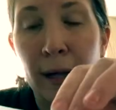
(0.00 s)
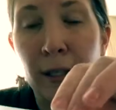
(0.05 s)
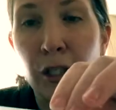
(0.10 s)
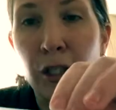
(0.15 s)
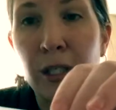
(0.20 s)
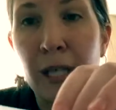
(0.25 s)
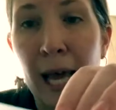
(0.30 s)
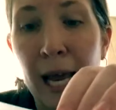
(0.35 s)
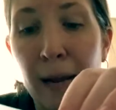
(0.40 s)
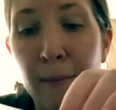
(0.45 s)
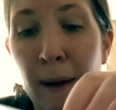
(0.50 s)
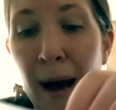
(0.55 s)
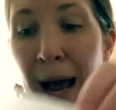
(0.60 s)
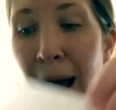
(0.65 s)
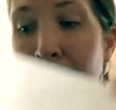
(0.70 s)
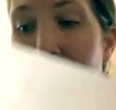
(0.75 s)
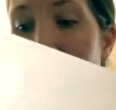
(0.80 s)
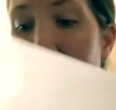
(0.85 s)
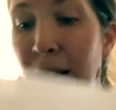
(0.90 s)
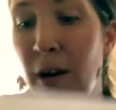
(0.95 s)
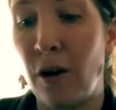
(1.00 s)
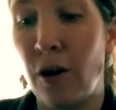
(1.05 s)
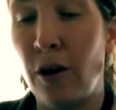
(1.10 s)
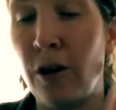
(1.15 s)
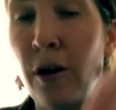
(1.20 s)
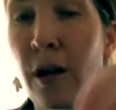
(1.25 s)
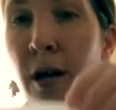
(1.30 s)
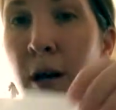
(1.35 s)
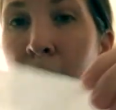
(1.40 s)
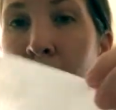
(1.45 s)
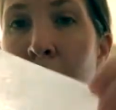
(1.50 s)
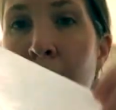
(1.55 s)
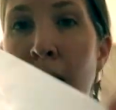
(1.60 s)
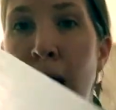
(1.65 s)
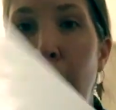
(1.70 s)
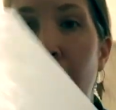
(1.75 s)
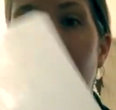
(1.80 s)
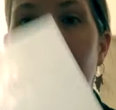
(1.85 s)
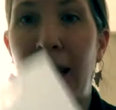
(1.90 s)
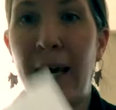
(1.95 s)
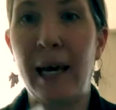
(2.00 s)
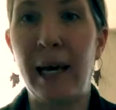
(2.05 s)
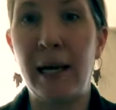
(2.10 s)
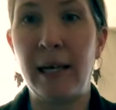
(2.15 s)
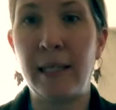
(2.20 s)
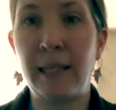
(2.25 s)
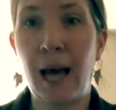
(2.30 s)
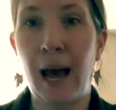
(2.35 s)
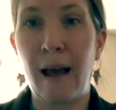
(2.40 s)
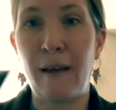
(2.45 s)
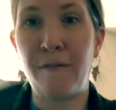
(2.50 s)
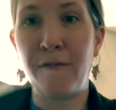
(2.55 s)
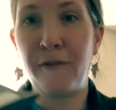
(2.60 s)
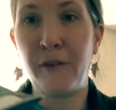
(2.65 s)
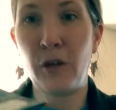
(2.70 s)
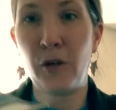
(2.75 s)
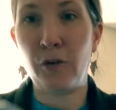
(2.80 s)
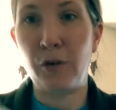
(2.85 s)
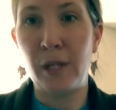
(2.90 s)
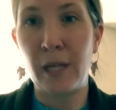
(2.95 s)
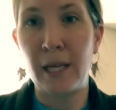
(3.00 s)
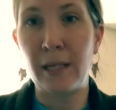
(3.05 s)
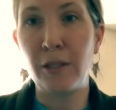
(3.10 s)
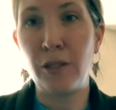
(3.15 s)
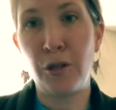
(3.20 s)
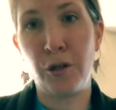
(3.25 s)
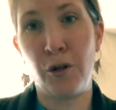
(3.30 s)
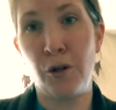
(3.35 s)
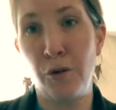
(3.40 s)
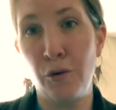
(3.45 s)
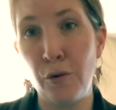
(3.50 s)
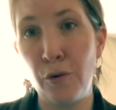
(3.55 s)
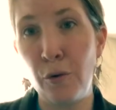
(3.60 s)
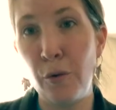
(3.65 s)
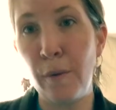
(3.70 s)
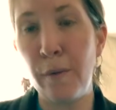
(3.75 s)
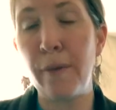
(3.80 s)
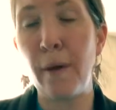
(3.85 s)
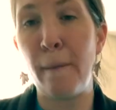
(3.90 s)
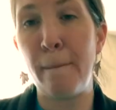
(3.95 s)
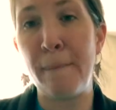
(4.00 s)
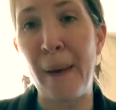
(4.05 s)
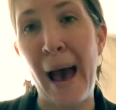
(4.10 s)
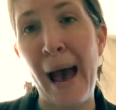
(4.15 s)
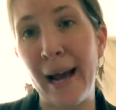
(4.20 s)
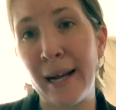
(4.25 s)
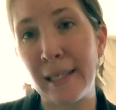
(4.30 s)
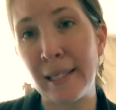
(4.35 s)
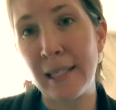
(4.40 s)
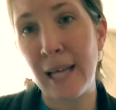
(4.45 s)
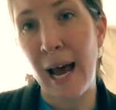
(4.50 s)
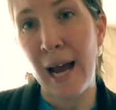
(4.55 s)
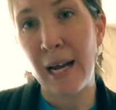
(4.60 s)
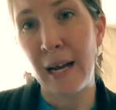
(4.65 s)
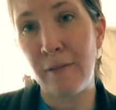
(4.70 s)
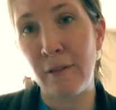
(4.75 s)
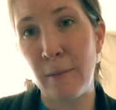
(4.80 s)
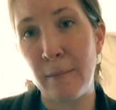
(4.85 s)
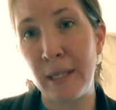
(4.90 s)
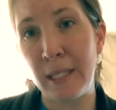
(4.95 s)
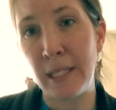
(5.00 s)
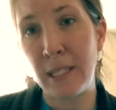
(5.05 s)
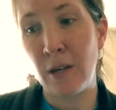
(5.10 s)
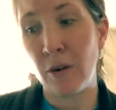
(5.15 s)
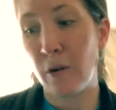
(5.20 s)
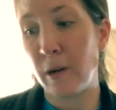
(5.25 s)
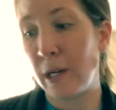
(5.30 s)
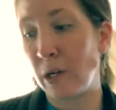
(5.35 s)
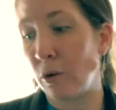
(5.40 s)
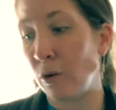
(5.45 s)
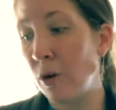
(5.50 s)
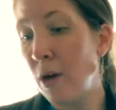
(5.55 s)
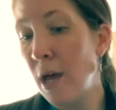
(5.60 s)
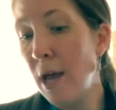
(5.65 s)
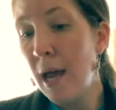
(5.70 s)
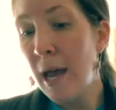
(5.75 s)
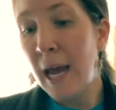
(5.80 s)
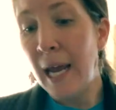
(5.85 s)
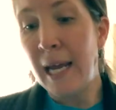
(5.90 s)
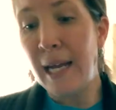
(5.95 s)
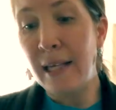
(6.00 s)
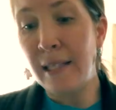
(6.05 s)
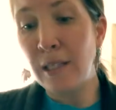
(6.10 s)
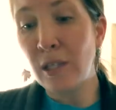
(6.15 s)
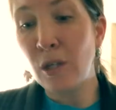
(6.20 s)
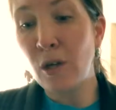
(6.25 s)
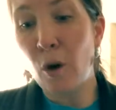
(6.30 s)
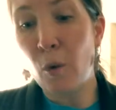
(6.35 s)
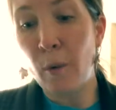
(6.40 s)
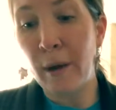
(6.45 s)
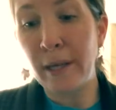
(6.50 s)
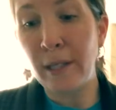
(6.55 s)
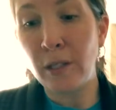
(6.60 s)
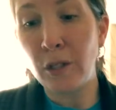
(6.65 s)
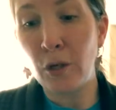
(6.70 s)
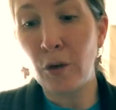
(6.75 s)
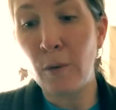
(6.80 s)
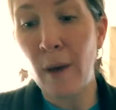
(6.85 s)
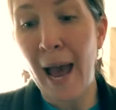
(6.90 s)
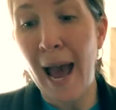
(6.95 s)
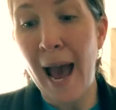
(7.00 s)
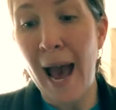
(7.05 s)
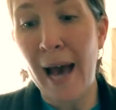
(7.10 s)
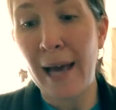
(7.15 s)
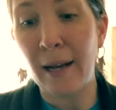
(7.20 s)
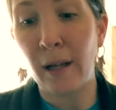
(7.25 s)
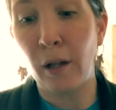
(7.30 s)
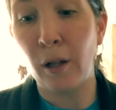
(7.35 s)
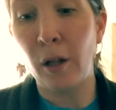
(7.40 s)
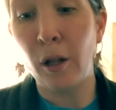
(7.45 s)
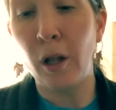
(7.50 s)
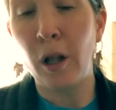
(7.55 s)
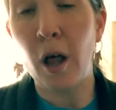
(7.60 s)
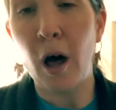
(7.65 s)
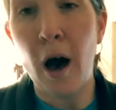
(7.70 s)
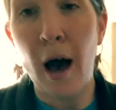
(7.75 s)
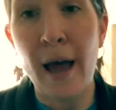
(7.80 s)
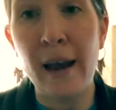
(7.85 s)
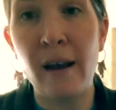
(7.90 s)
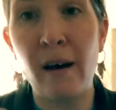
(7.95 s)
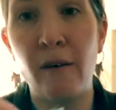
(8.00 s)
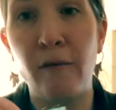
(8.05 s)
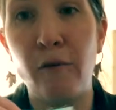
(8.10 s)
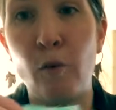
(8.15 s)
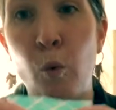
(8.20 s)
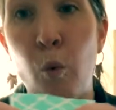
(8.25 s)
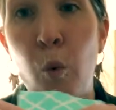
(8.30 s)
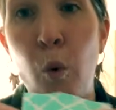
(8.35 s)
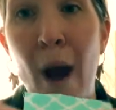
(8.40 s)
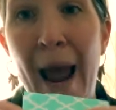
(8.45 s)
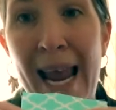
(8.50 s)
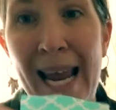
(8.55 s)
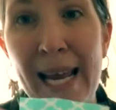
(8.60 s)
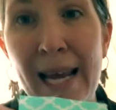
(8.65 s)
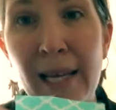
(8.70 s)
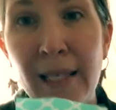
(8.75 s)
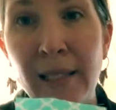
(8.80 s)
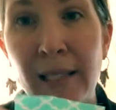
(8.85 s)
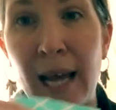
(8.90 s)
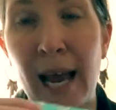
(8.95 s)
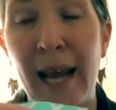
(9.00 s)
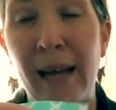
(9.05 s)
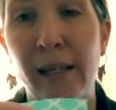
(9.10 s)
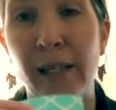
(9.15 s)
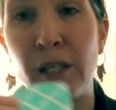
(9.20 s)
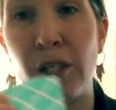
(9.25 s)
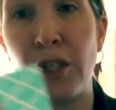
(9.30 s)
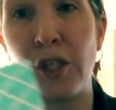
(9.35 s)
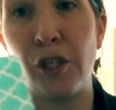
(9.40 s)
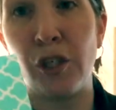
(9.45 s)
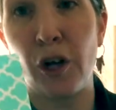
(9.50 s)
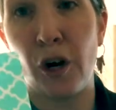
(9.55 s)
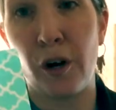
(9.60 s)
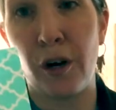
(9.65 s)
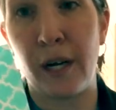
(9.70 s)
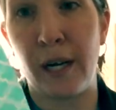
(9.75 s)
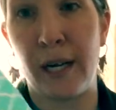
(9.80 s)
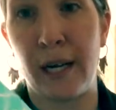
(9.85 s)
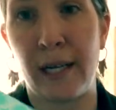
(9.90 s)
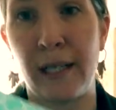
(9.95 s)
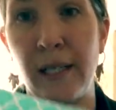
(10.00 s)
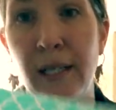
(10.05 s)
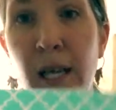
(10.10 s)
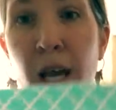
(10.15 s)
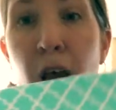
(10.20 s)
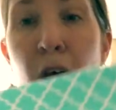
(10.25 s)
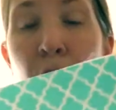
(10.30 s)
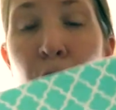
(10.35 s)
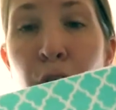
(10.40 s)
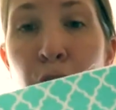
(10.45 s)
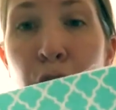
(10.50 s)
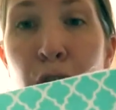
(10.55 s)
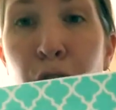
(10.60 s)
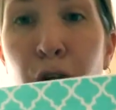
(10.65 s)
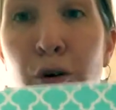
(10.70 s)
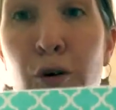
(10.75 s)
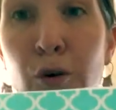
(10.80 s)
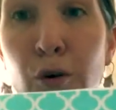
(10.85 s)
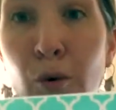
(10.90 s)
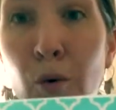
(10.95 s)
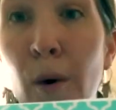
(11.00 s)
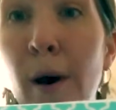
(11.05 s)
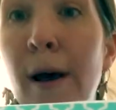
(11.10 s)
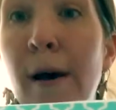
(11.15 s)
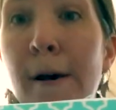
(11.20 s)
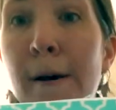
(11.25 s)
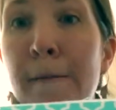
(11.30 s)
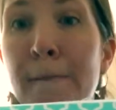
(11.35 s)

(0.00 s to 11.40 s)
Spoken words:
I just take my iron and I fuse it to the back side of the material. It is going to add a lot of weight and sturdiness to